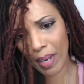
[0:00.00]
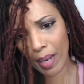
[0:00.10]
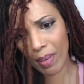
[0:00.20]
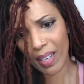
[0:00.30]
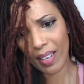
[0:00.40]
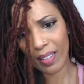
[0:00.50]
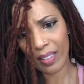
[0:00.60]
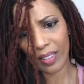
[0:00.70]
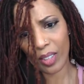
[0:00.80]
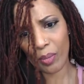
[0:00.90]
baby,
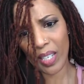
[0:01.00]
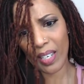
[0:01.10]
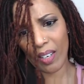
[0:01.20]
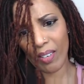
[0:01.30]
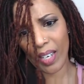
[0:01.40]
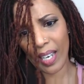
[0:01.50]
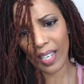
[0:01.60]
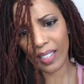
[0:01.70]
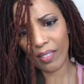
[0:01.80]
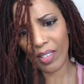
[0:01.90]
sweetie. Okay, I
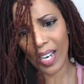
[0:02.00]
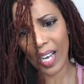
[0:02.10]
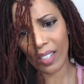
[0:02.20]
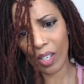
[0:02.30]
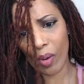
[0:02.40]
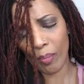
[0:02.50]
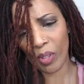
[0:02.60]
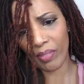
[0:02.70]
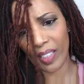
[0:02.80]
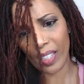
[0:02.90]
love you. I gotta go. I'm
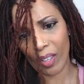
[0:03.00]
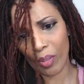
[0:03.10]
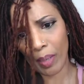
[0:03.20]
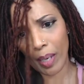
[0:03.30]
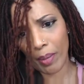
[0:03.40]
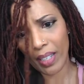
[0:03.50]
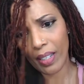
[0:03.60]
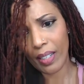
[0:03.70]
on video, baby.